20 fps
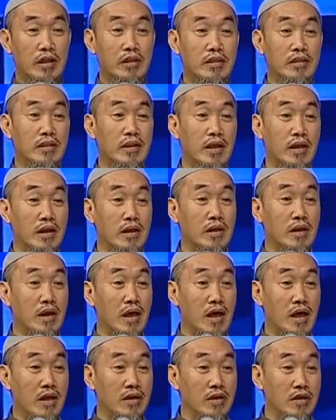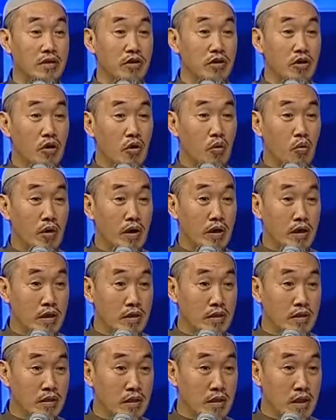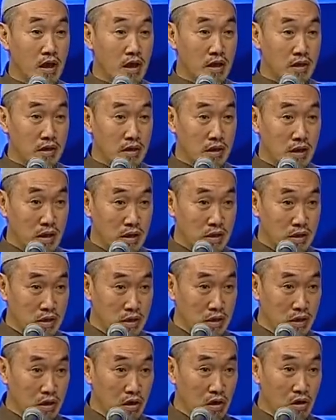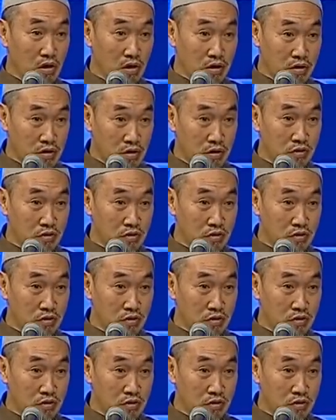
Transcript: Inna lillahi wa inna ilayhi